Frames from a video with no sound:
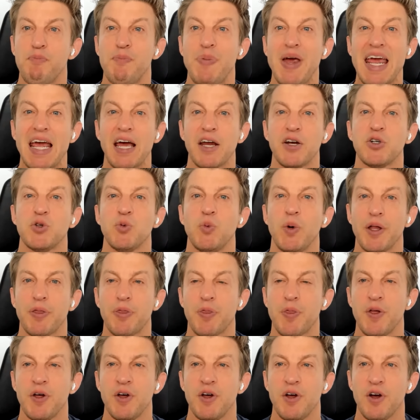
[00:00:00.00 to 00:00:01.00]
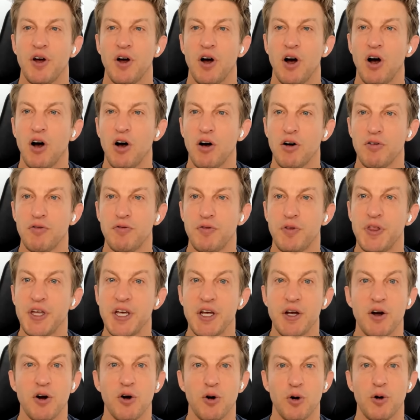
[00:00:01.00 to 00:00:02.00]
bandwidth of
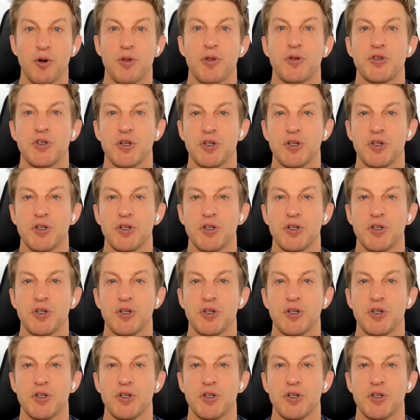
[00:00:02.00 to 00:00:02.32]
the Earth.